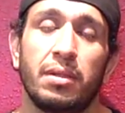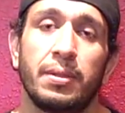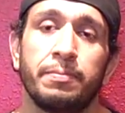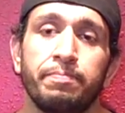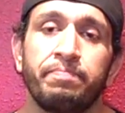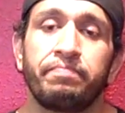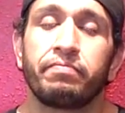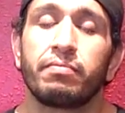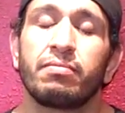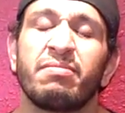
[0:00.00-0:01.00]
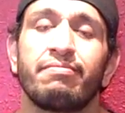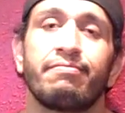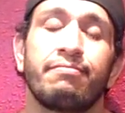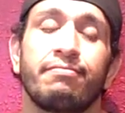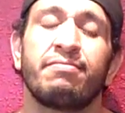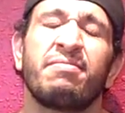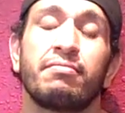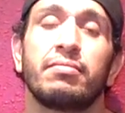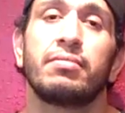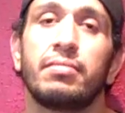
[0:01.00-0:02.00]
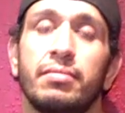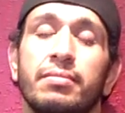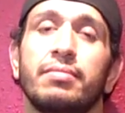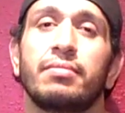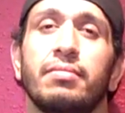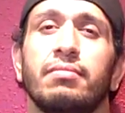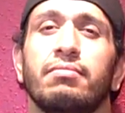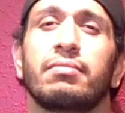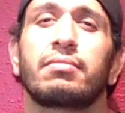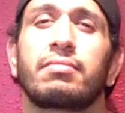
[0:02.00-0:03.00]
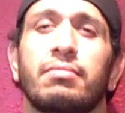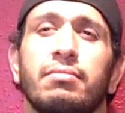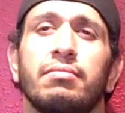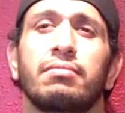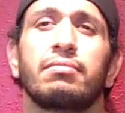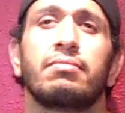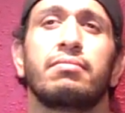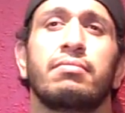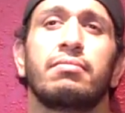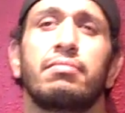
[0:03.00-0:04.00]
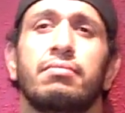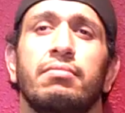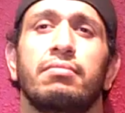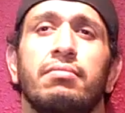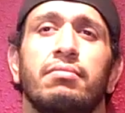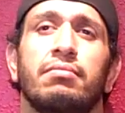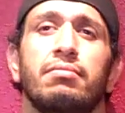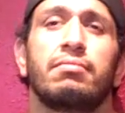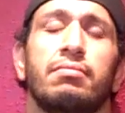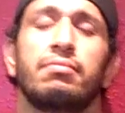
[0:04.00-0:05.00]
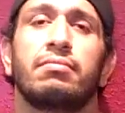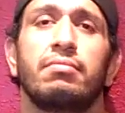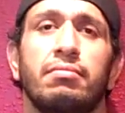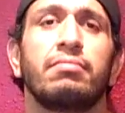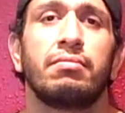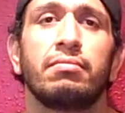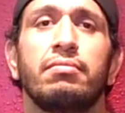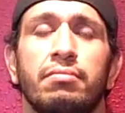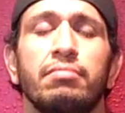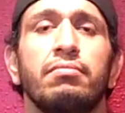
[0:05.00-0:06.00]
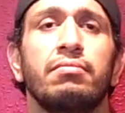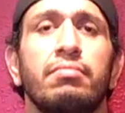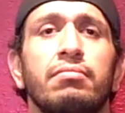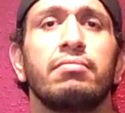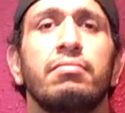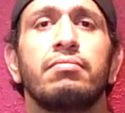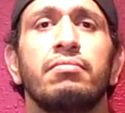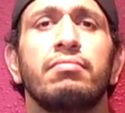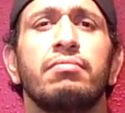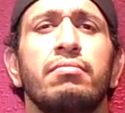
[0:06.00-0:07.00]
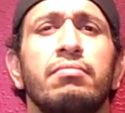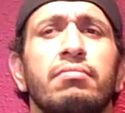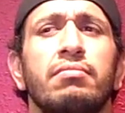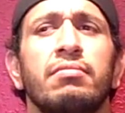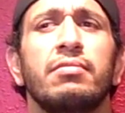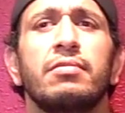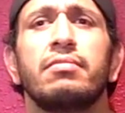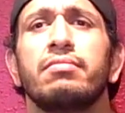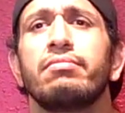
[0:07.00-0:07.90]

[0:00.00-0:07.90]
And speaking of Gracie Barra, and you train with the gi and no gi, can you tell us a little bit of the differences for you?